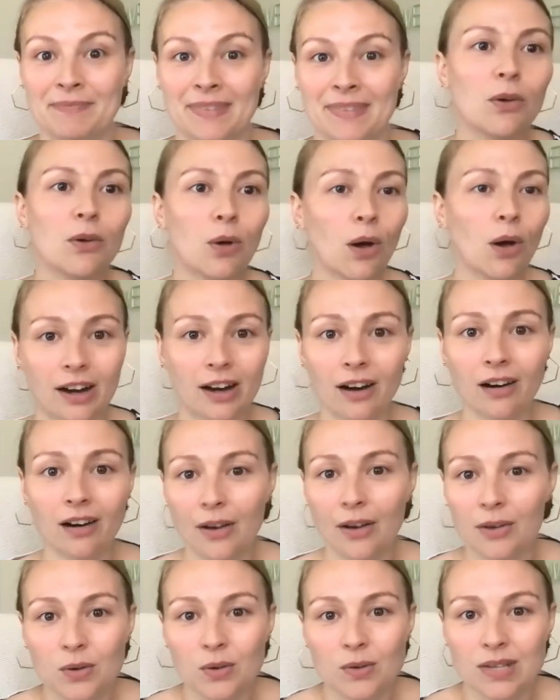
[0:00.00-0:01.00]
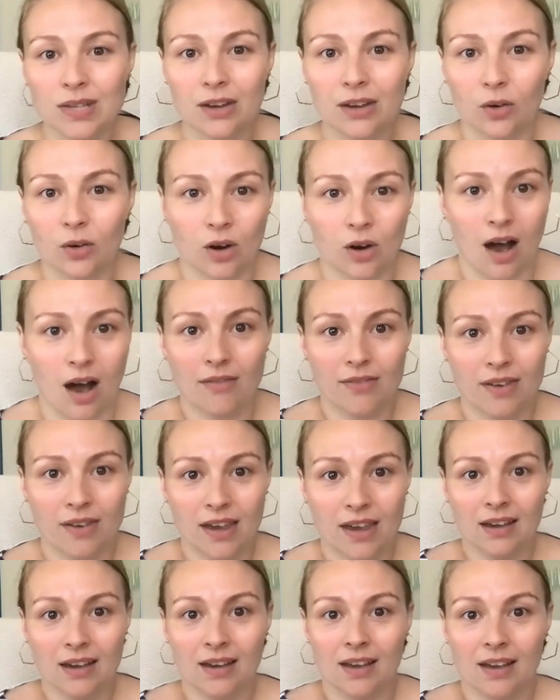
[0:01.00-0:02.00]
If you share how you take your
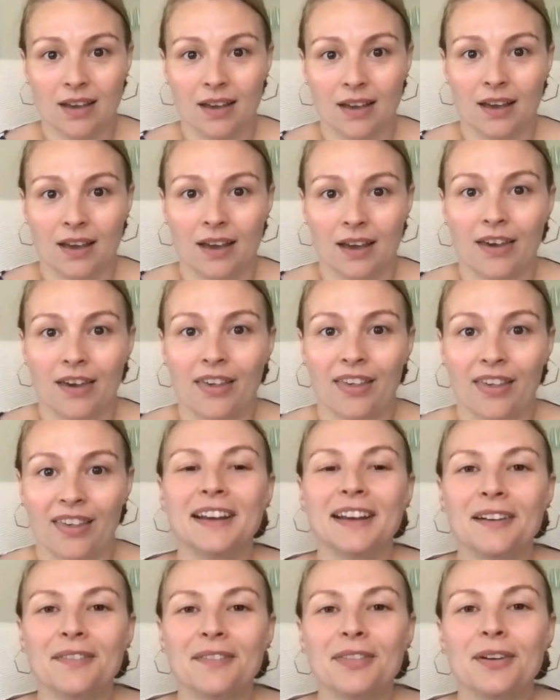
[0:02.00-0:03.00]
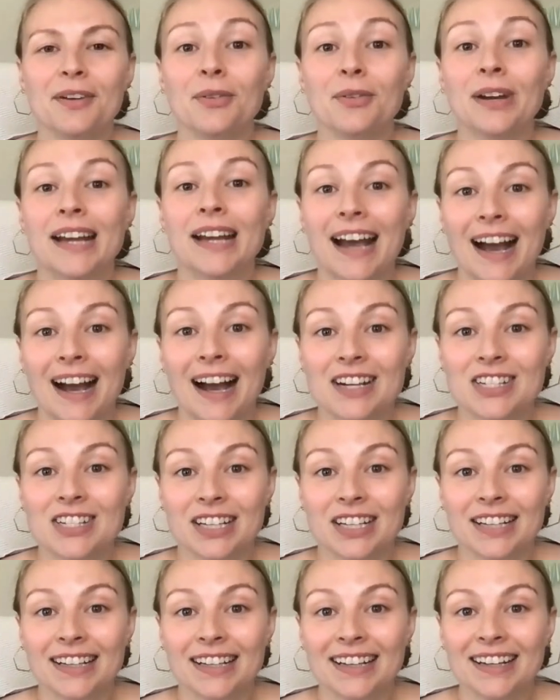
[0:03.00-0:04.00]
coffee, think of the
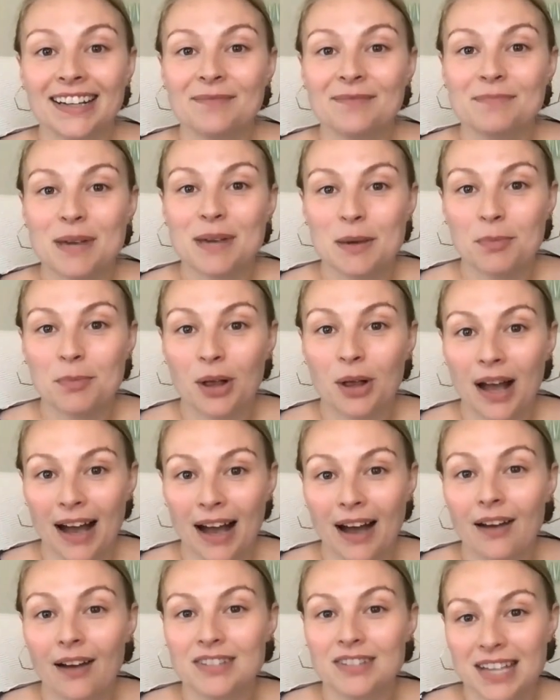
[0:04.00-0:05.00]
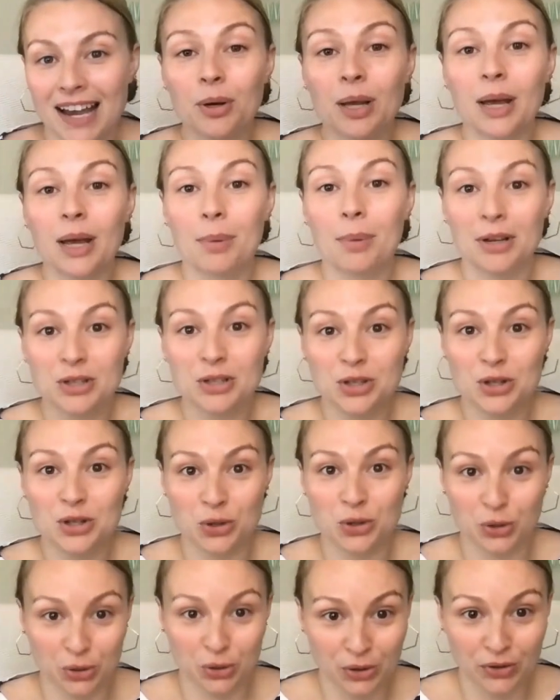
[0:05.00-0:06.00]
reaction people have putting a bunch
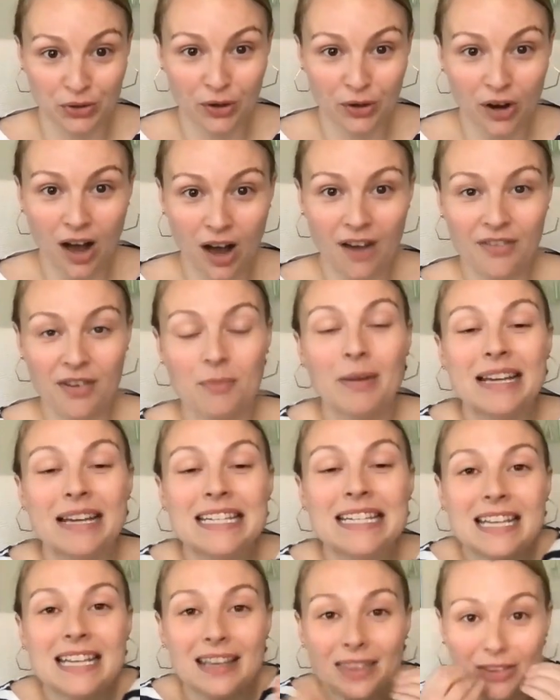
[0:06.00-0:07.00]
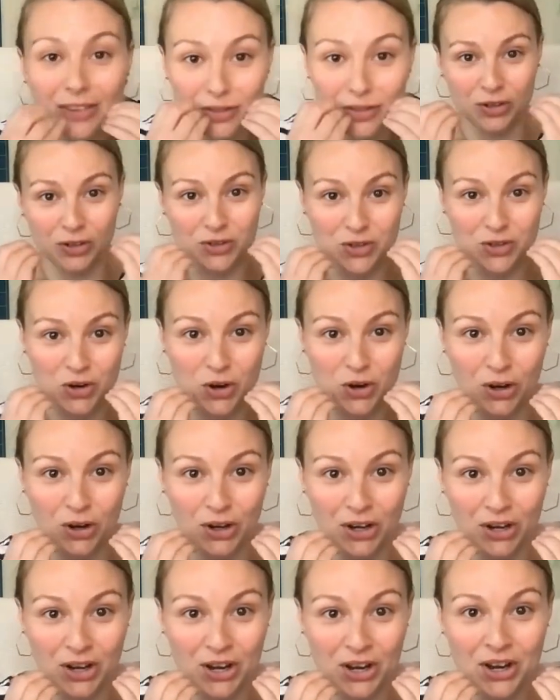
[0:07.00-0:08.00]
of sugar in their coffee. My teeth starts to
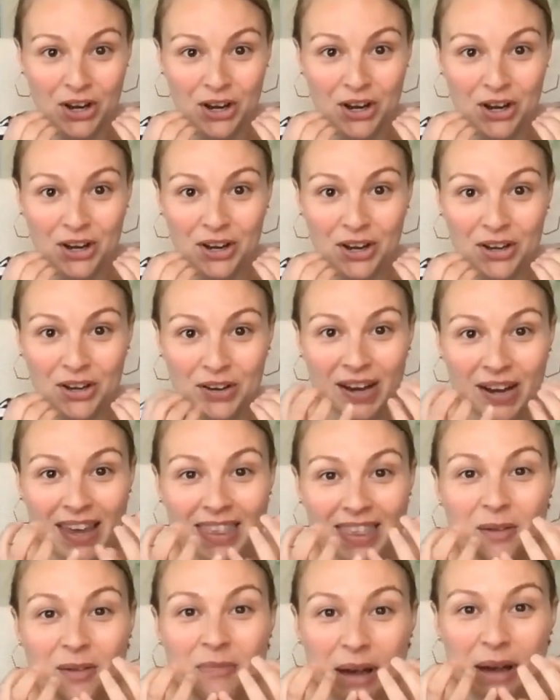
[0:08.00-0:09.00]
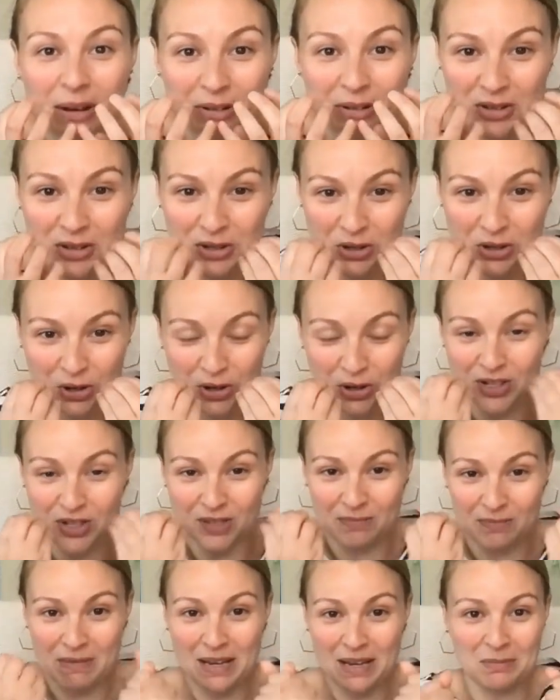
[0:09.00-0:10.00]
hurt. Okay, the amount of sugar
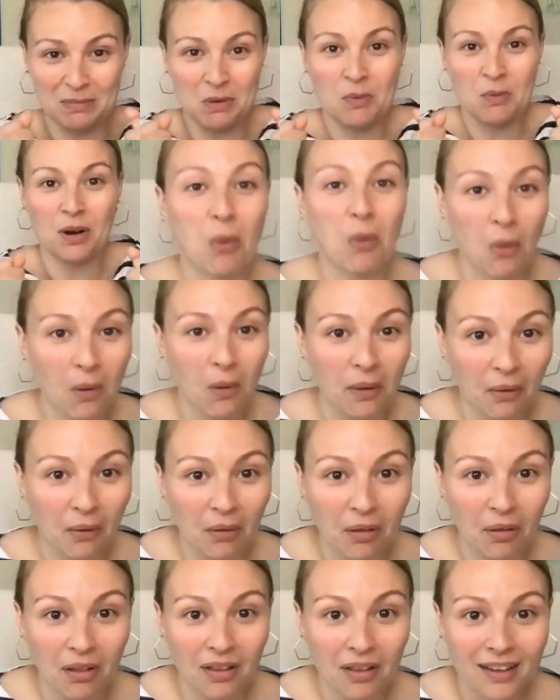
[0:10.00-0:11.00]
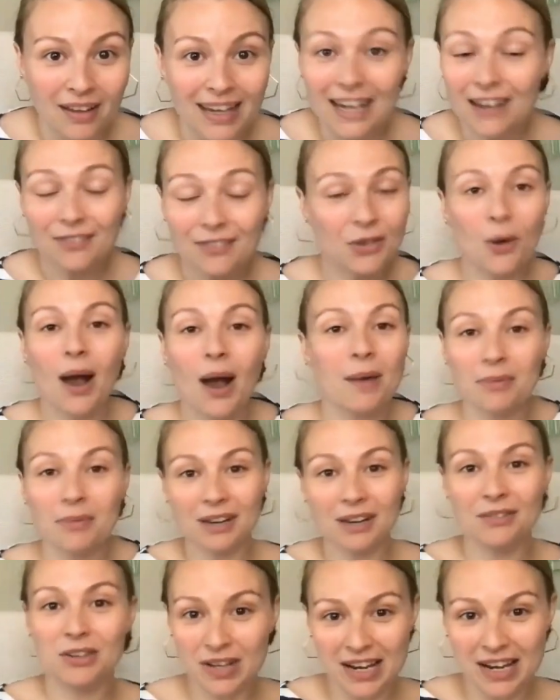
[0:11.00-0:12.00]
just makes me recoil. Even though I'm
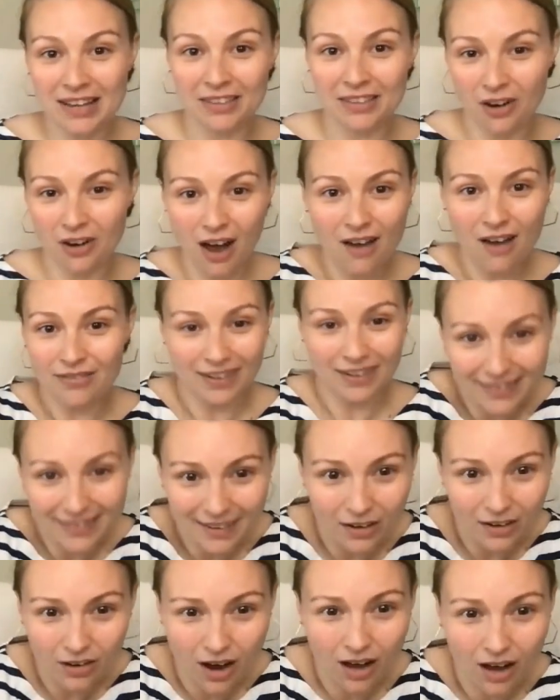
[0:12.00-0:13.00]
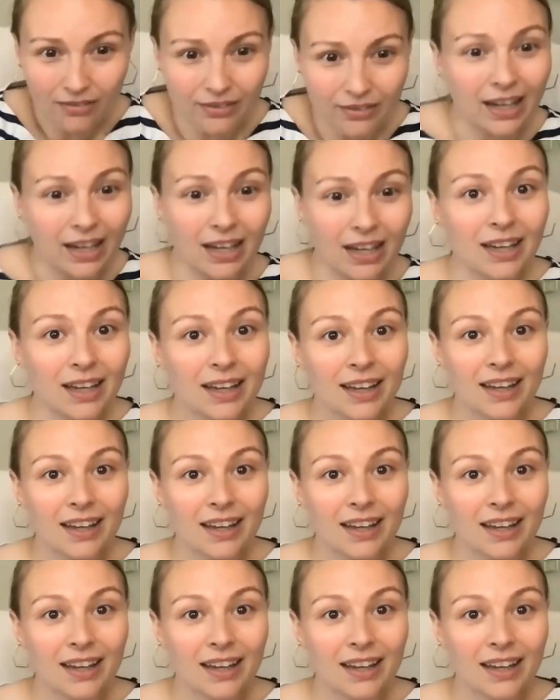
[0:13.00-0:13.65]
not drinking their coffee, it's their coffee.